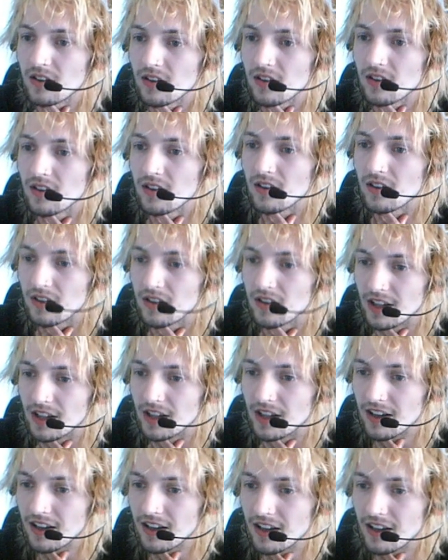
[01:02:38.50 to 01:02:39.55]
Yeah.
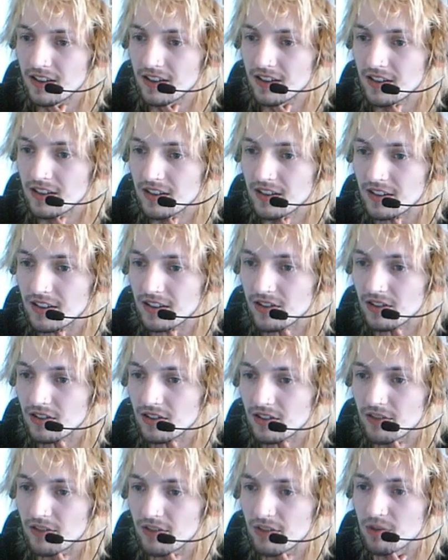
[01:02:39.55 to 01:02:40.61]
It's sort of, they
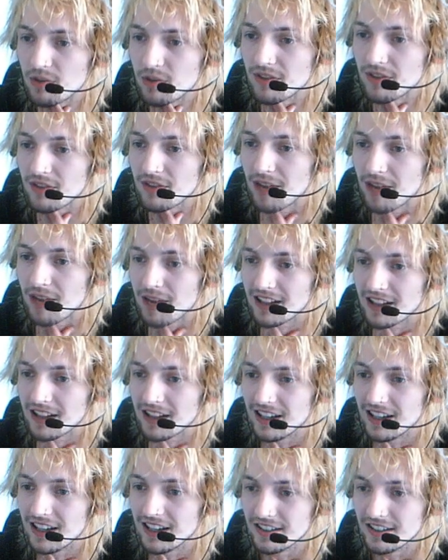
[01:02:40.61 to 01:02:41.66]
move their back
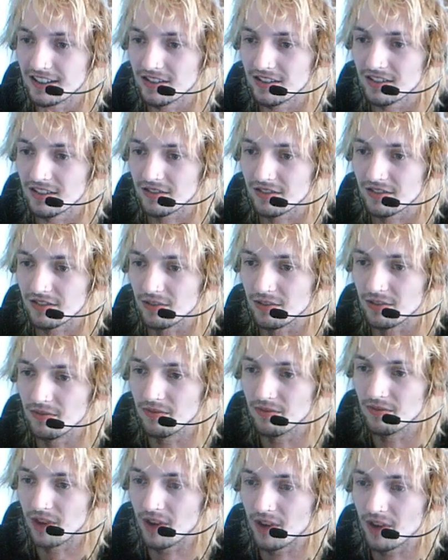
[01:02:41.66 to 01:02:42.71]
legs from up
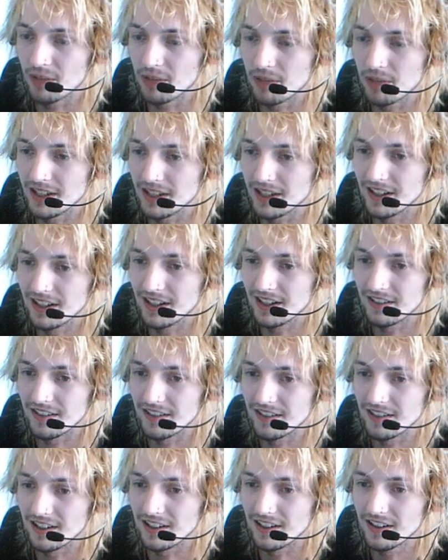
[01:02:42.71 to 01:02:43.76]
here, right?
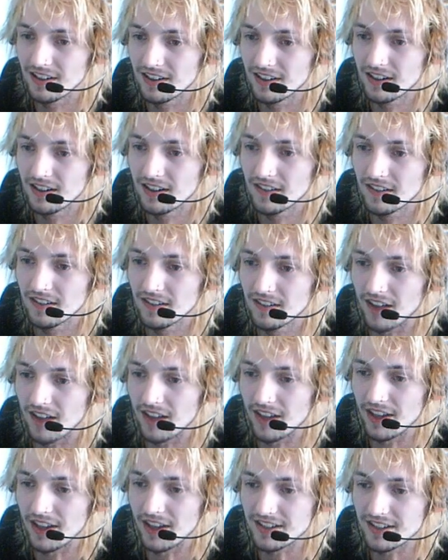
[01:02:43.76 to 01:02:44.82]
And then it just
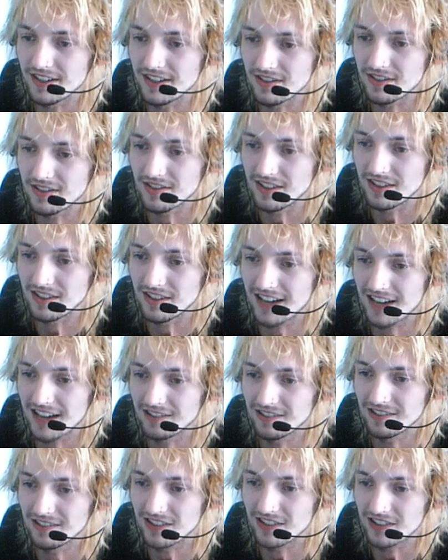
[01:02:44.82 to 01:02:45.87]
sort of dangles
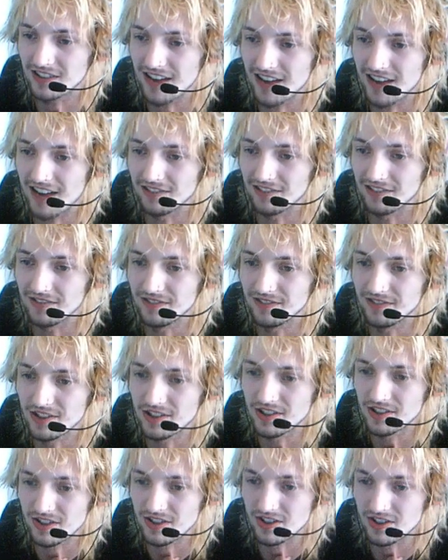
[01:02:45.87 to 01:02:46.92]
down almost
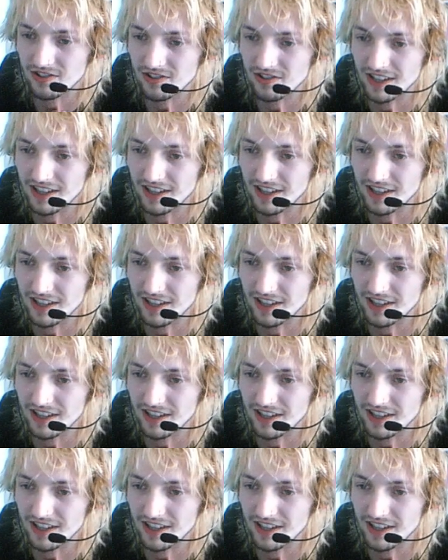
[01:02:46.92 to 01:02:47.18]
straight.